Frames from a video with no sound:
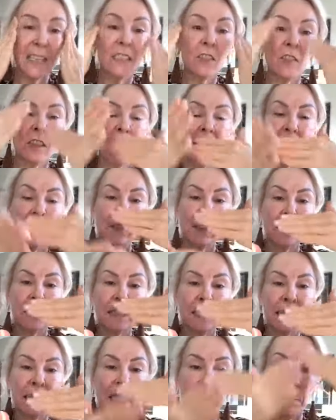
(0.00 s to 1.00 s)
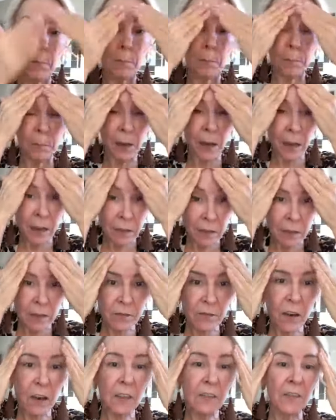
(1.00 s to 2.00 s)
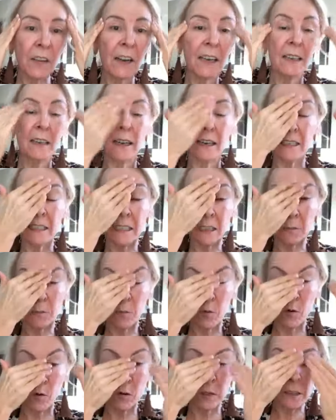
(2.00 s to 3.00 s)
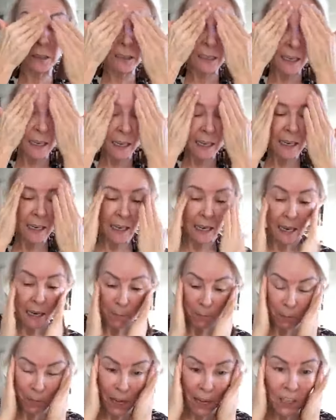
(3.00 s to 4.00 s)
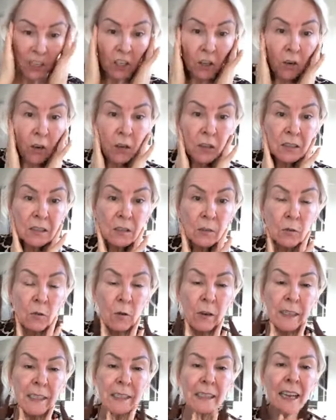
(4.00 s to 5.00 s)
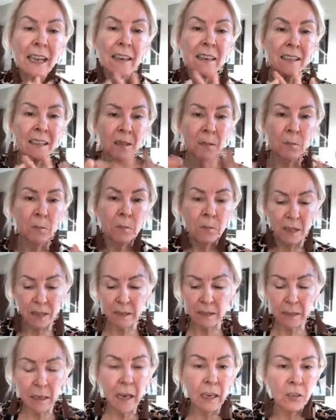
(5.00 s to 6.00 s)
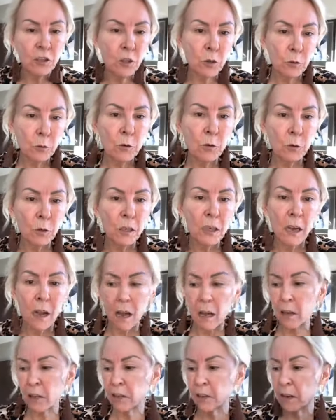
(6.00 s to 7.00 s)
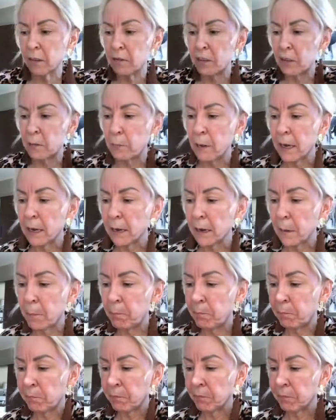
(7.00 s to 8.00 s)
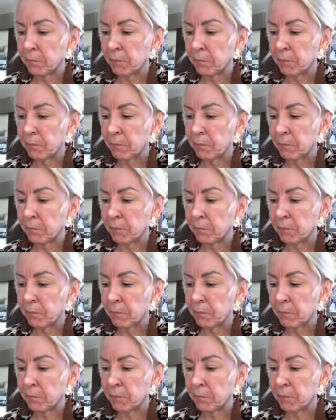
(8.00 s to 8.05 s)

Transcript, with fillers: It's going to have it sitting above our fine lines and pores, and you're also going to get a it's a truer color of your makeup.